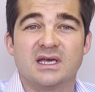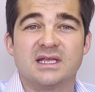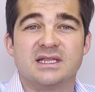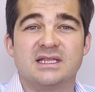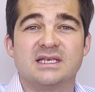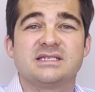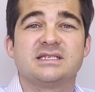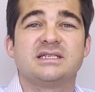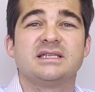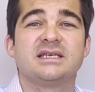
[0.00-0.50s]

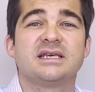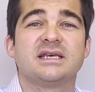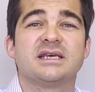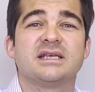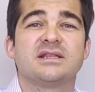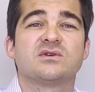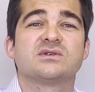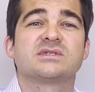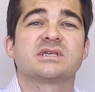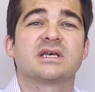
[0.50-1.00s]
These
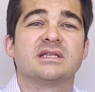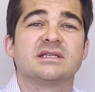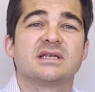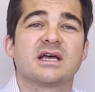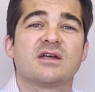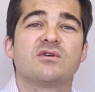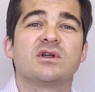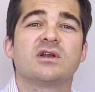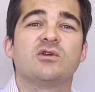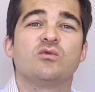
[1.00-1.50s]
indicators can
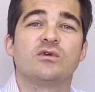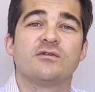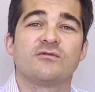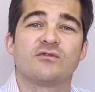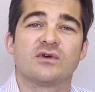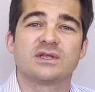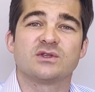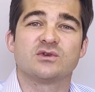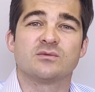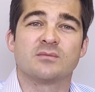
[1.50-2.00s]
directly
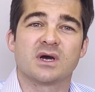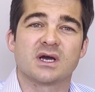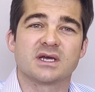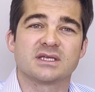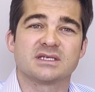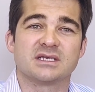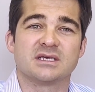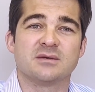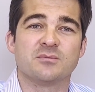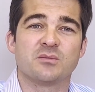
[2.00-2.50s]
reflect your
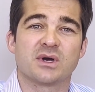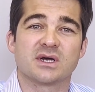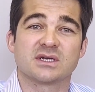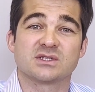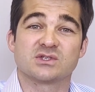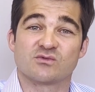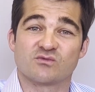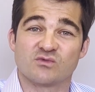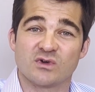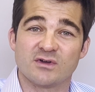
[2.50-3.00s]
marketing
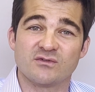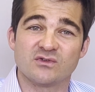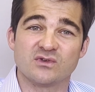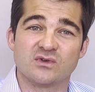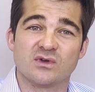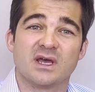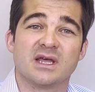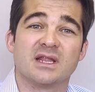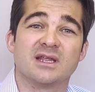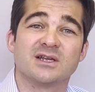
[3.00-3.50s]
impact on
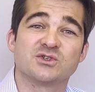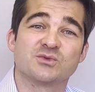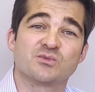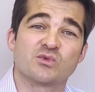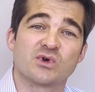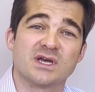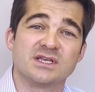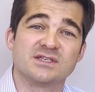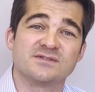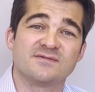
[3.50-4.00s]
revenue and
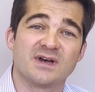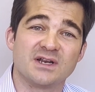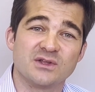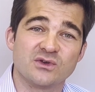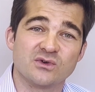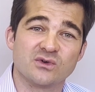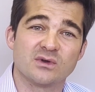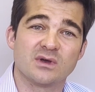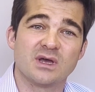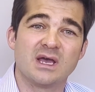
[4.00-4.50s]
enterprise value.